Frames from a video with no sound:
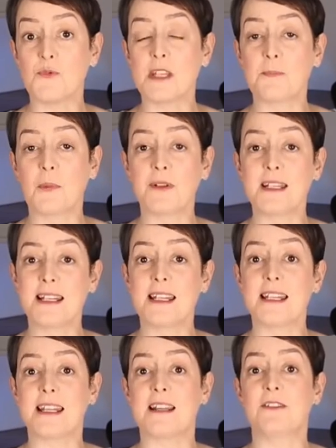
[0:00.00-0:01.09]
responding to
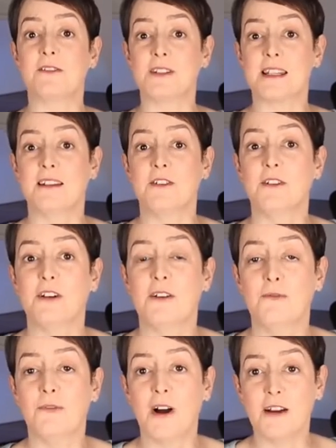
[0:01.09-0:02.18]
signals in her
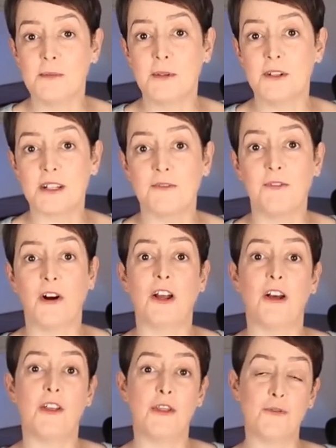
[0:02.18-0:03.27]
environment
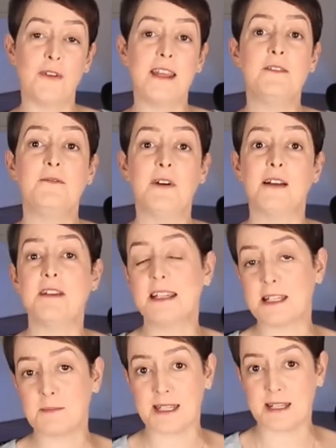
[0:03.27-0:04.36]
via three very
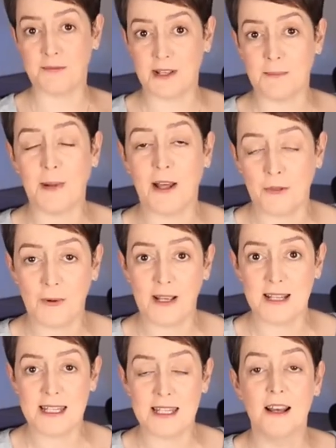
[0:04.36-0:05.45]
specific
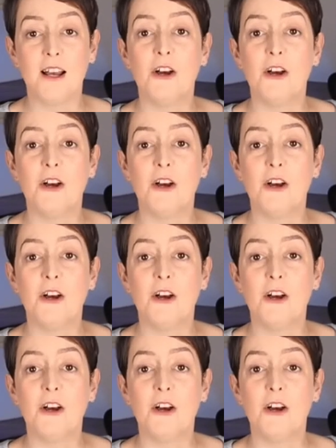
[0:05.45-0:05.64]
pathways: